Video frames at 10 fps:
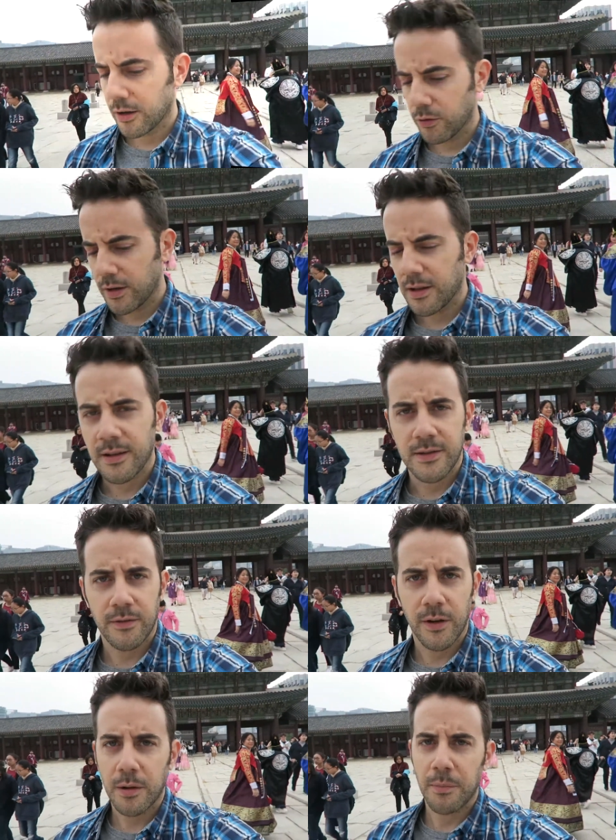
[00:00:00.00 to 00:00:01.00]
Korea is
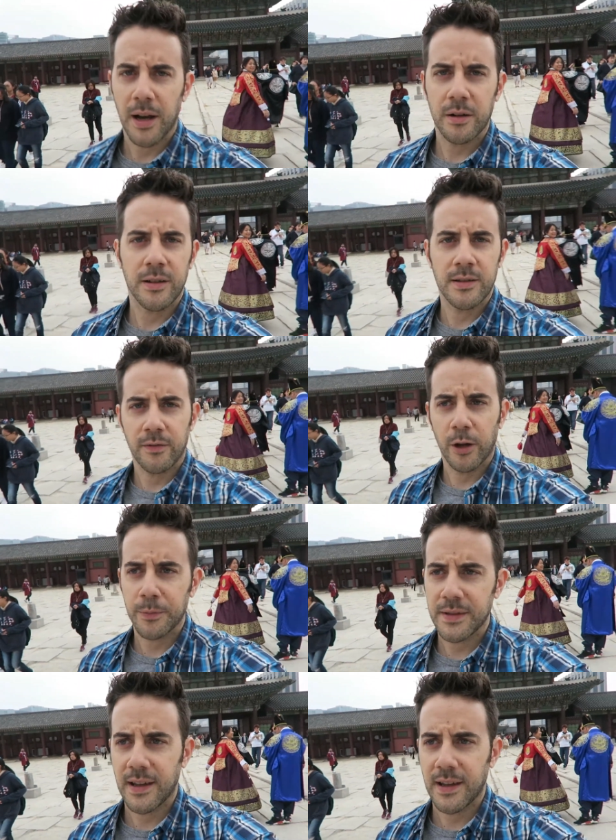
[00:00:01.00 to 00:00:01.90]
very modern and developed,